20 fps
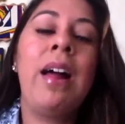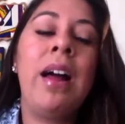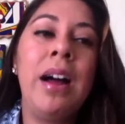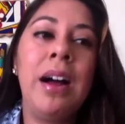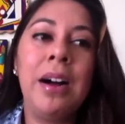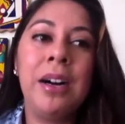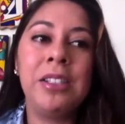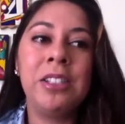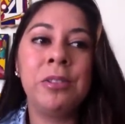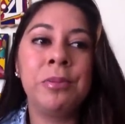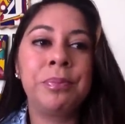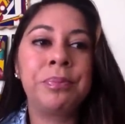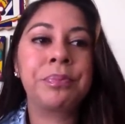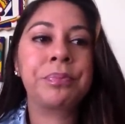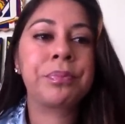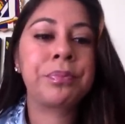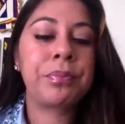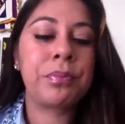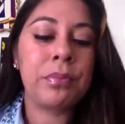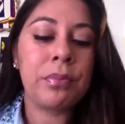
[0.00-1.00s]

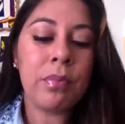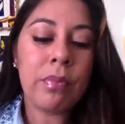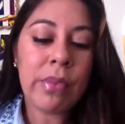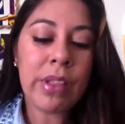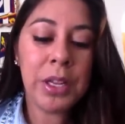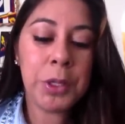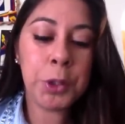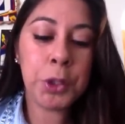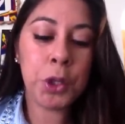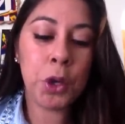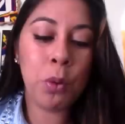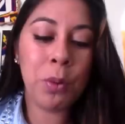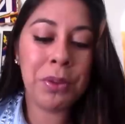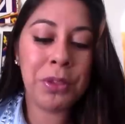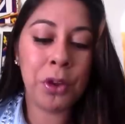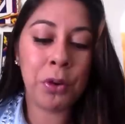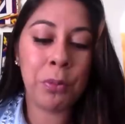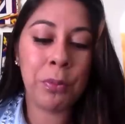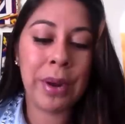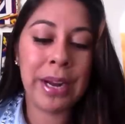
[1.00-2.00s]
So
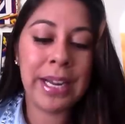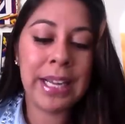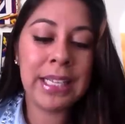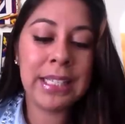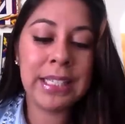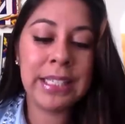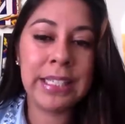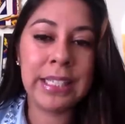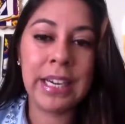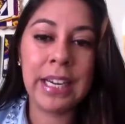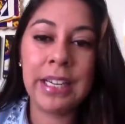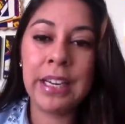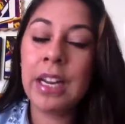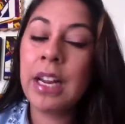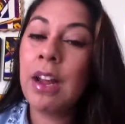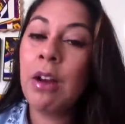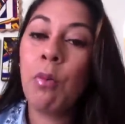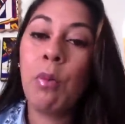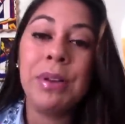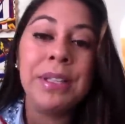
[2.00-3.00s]
what the red has done,
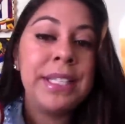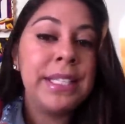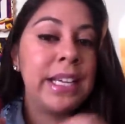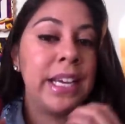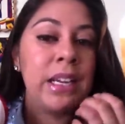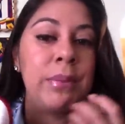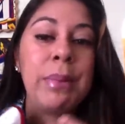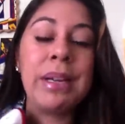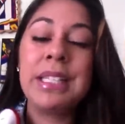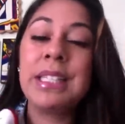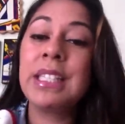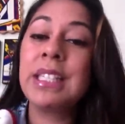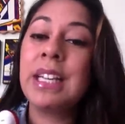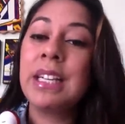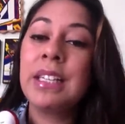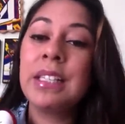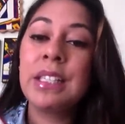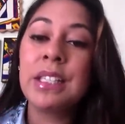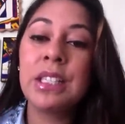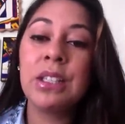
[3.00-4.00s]
once again, my
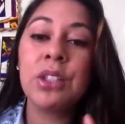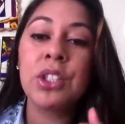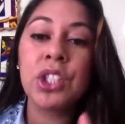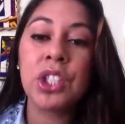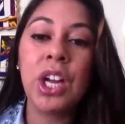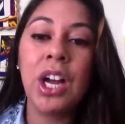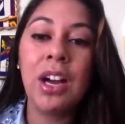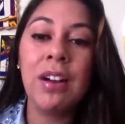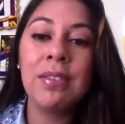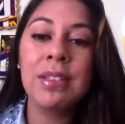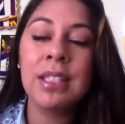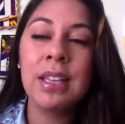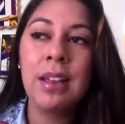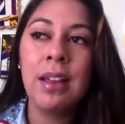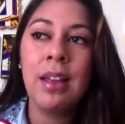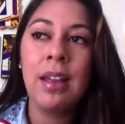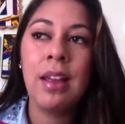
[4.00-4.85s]
skin is still soft,